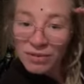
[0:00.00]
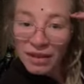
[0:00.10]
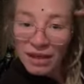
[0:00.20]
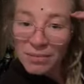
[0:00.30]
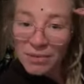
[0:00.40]

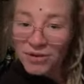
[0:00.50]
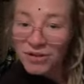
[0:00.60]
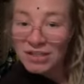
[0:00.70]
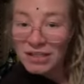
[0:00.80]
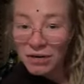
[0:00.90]
think about
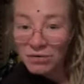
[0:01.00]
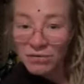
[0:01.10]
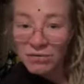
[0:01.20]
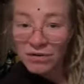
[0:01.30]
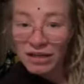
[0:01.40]

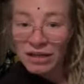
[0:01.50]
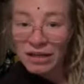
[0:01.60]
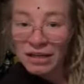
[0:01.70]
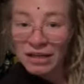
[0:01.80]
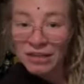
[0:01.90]
yourself
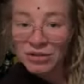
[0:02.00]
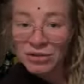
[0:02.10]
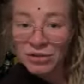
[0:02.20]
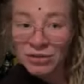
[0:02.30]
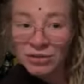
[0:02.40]
and like
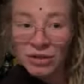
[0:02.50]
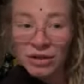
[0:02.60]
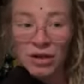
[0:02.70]
to